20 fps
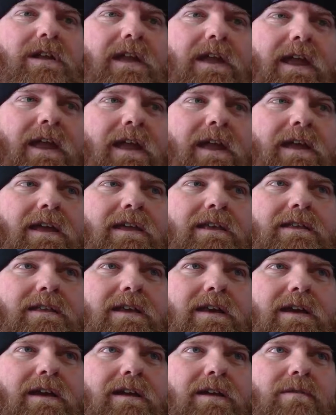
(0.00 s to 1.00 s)
And
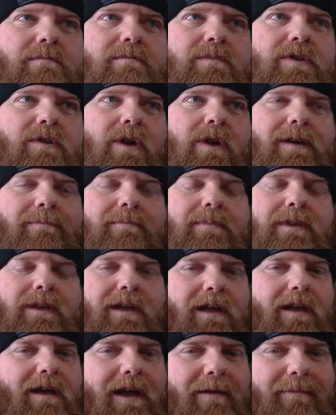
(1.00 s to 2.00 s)

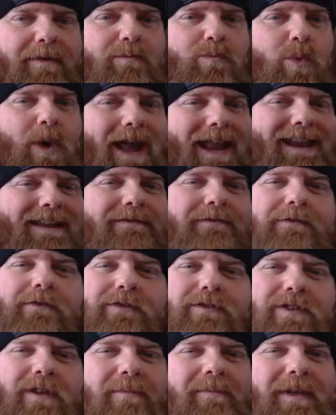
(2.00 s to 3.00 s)
I've been waiting
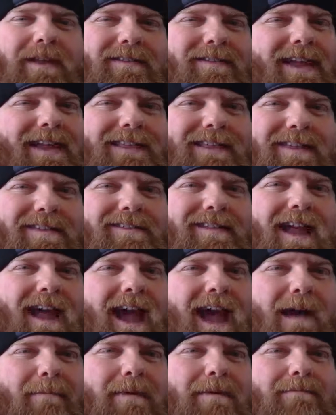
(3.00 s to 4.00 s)
for something like this to
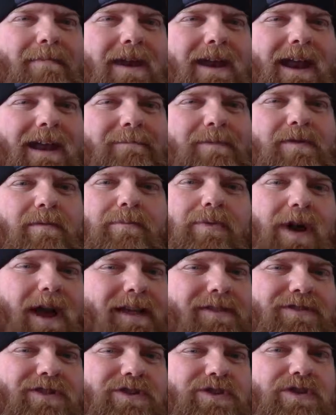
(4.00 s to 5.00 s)
happen, and I'm
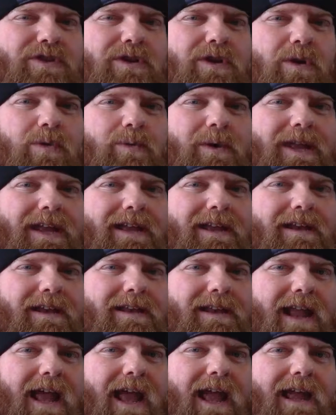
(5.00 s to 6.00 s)
surprised it took a week and a
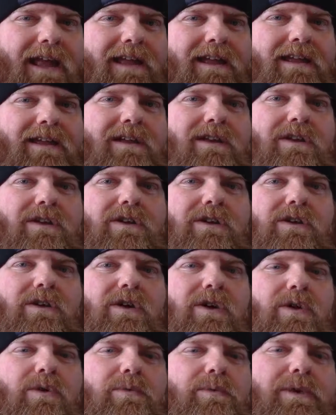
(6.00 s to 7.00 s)
day
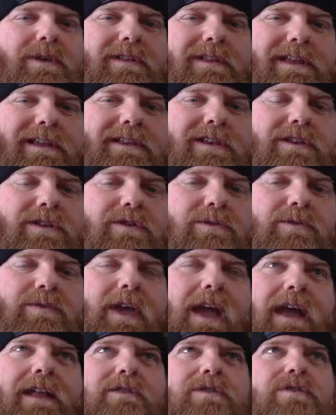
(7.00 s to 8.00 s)
really to do
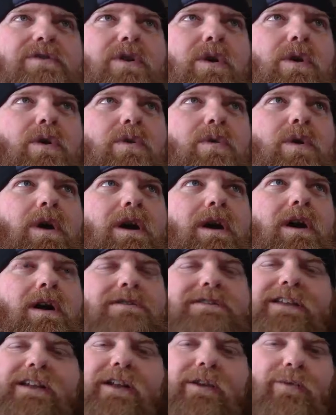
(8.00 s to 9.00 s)
that. So
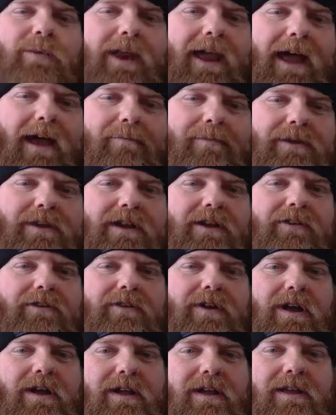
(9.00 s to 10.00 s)
I'll tell you what happened
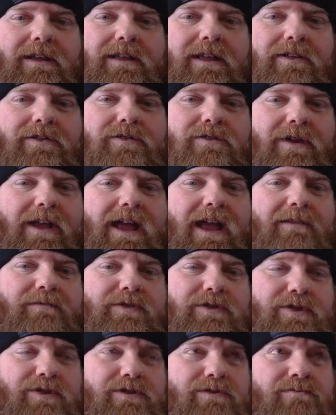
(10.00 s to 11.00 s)
here. Yesterday
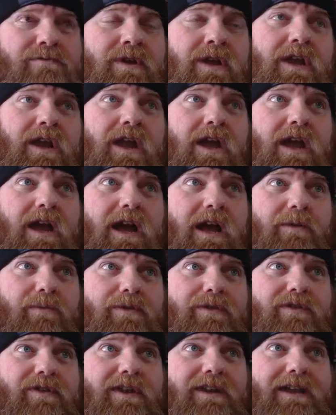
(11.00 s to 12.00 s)
afternoon, I
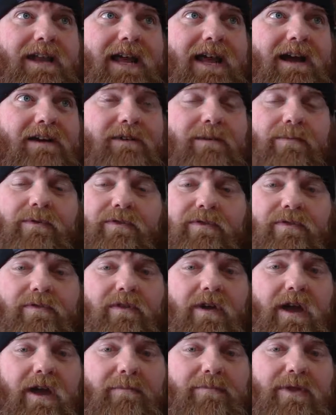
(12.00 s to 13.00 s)
was sitting down, I was
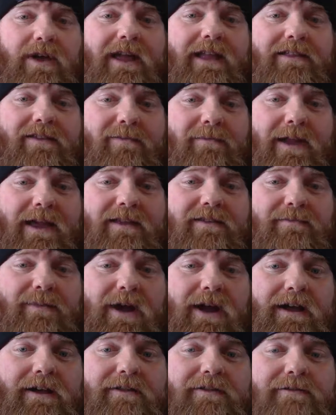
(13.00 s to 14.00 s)
playing some
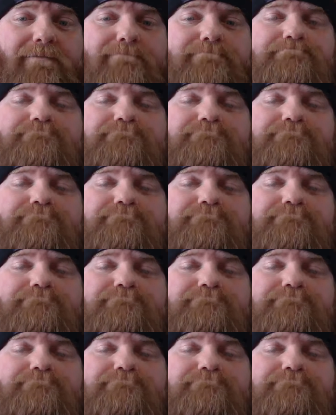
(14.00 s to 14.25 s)
Xbox